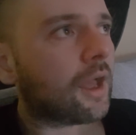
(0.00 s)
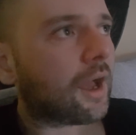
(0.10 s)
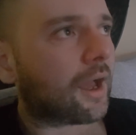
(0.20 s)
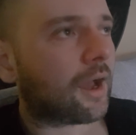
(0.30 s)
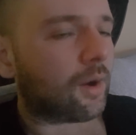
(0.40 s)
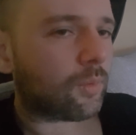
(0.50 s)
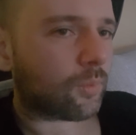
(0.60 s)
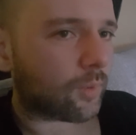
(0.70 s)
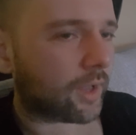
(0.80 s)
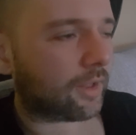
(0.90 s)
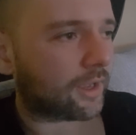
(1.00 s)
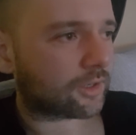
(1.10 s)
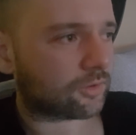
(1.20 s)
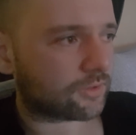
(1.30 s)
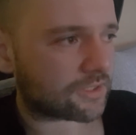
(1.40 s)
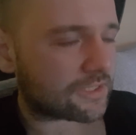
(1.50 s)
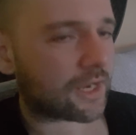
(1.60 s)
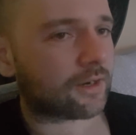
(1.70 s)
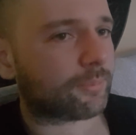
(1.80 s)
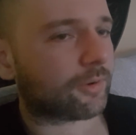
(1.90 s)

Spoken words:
how well I could design a